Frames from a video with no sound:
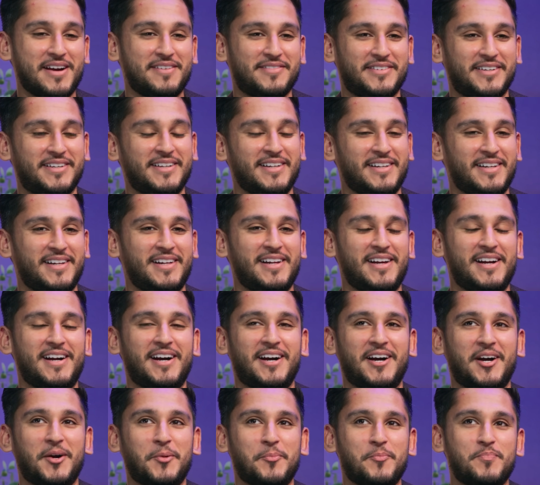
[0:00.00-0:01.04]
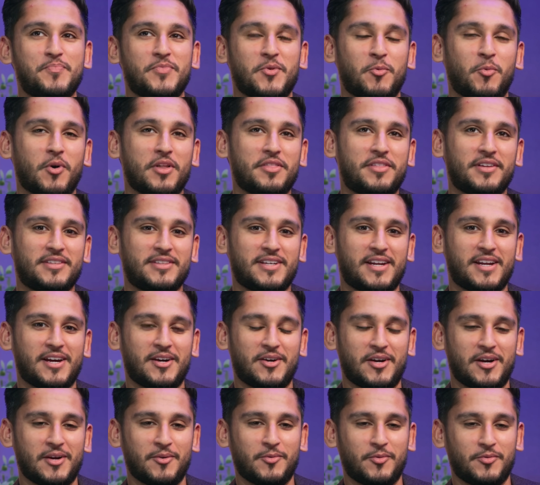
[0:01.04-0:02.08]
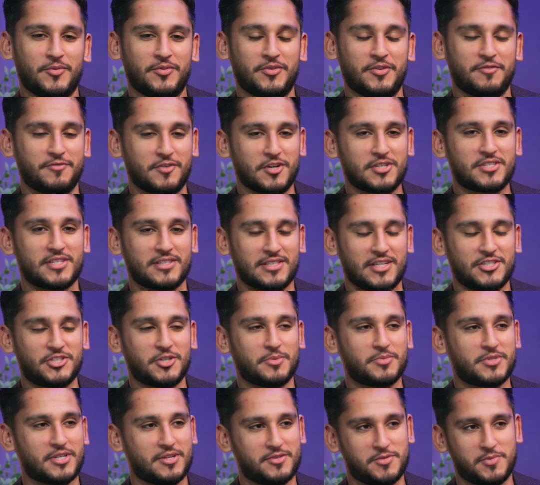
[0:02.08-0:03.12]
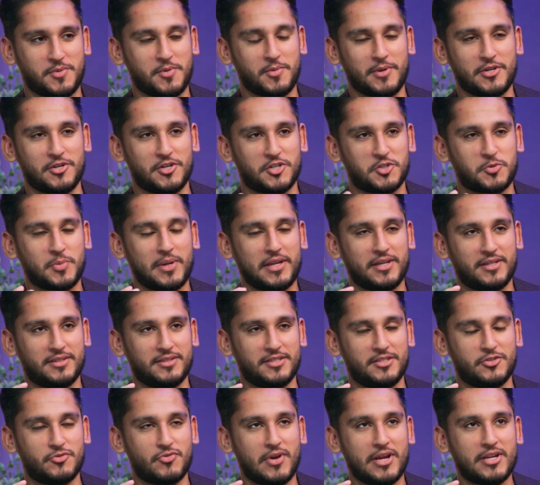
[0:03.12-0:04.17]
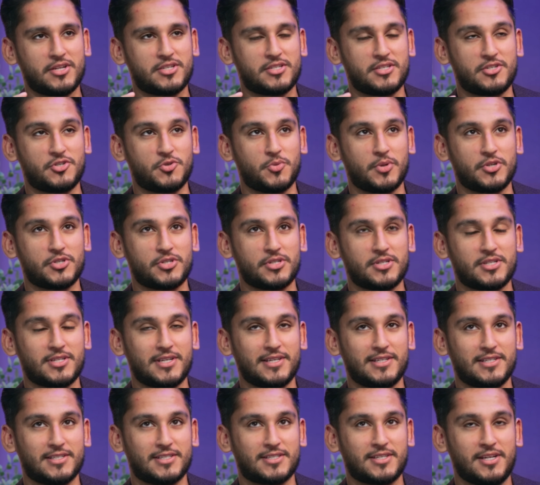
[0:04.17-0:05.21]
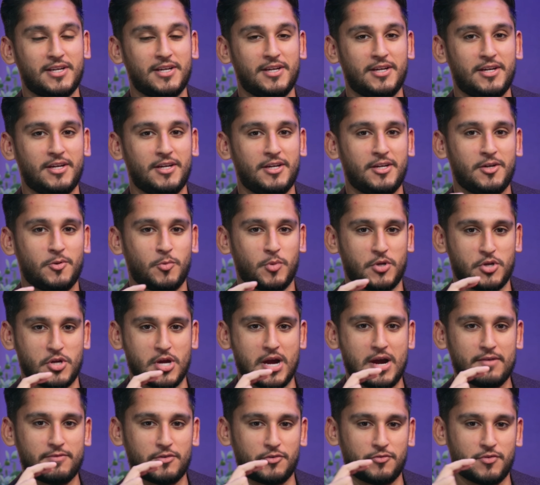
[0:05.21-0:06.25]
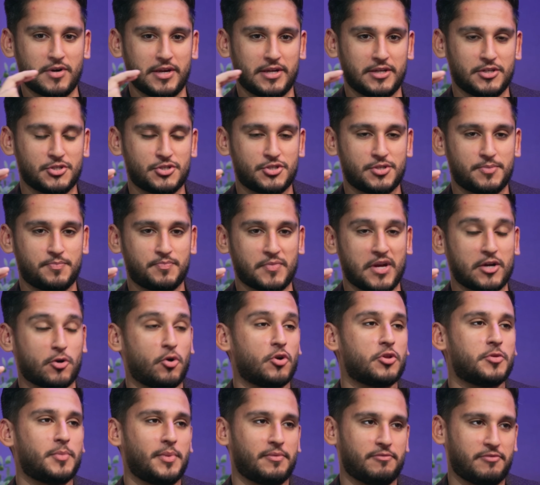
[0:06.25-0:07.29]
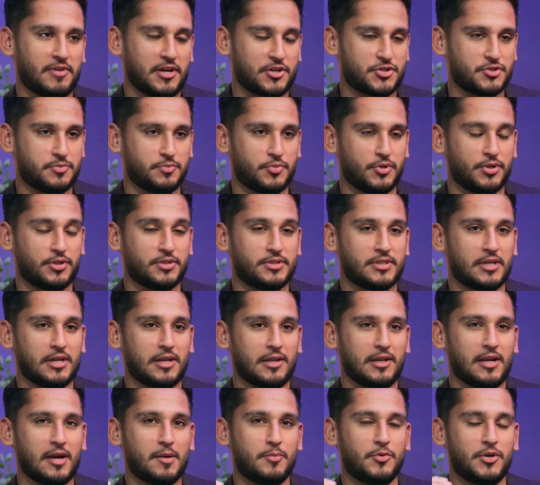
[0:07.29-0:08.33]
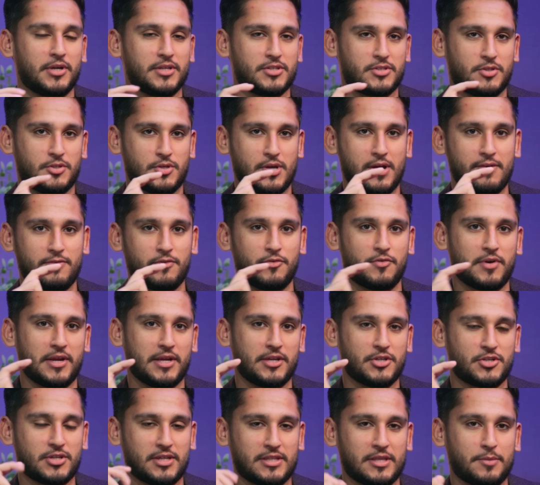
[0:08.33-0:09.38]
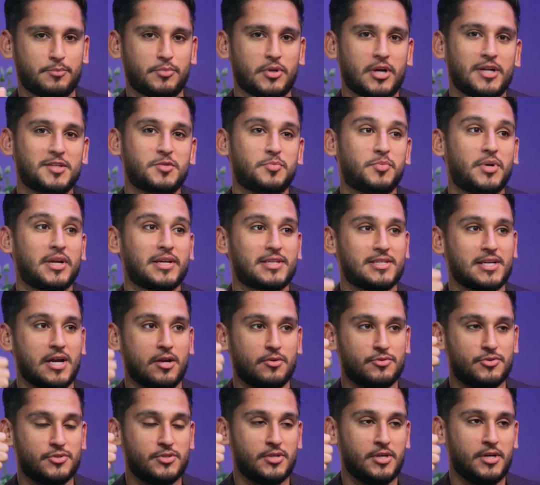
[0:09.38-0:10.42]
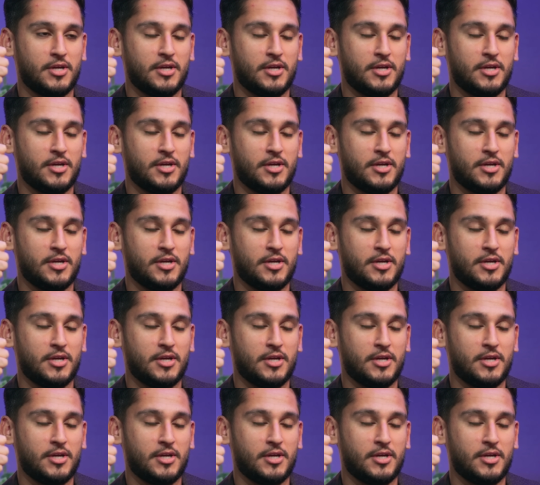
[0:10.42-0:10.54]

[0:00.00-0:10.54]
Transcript: have it. One thing that the first thing that jumps out to me when you're explaining these range situations is when you have a range, I call them inflection points, and I'll elaborate. You have a range, and then price breaks out.